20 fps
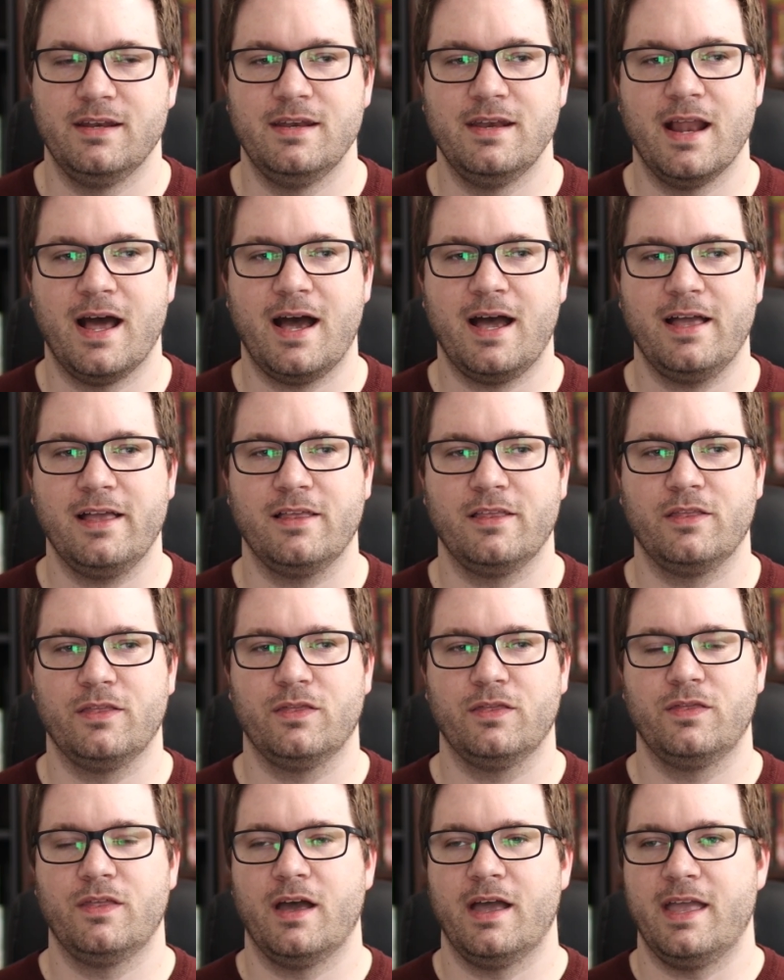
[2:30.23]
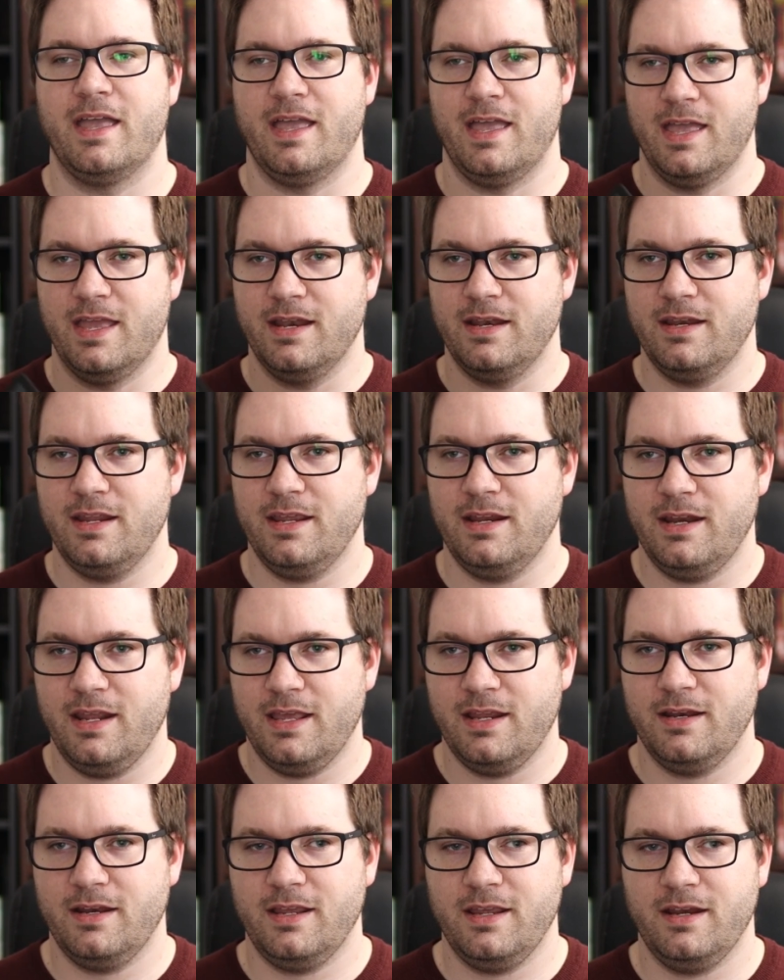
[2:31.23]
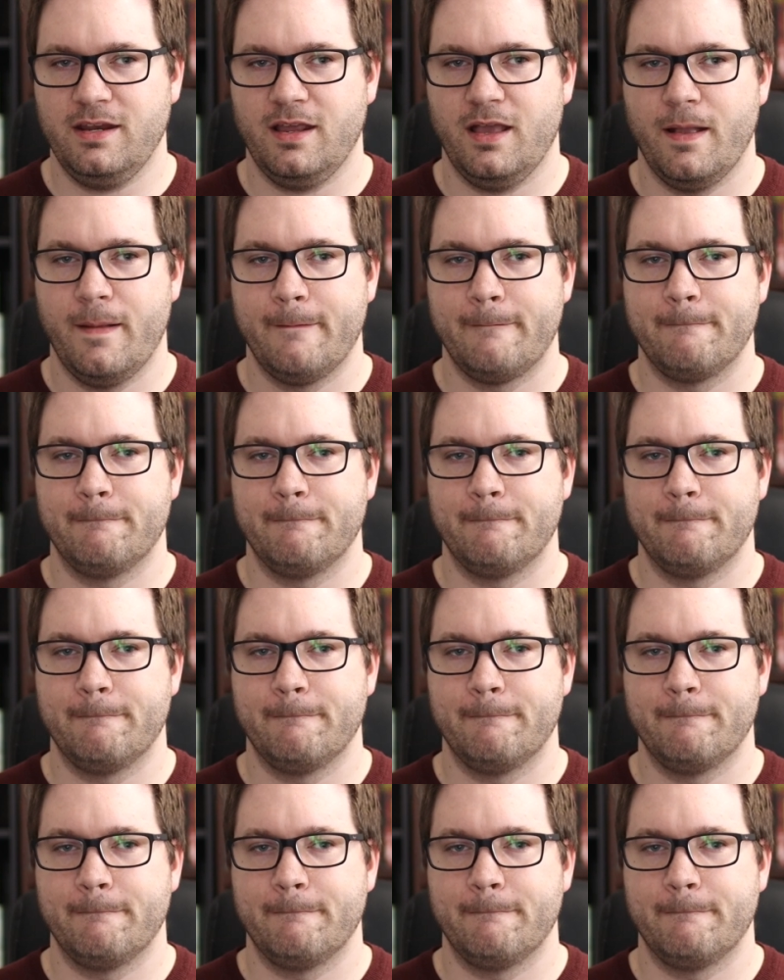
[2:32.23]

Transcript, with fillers: Not the ending,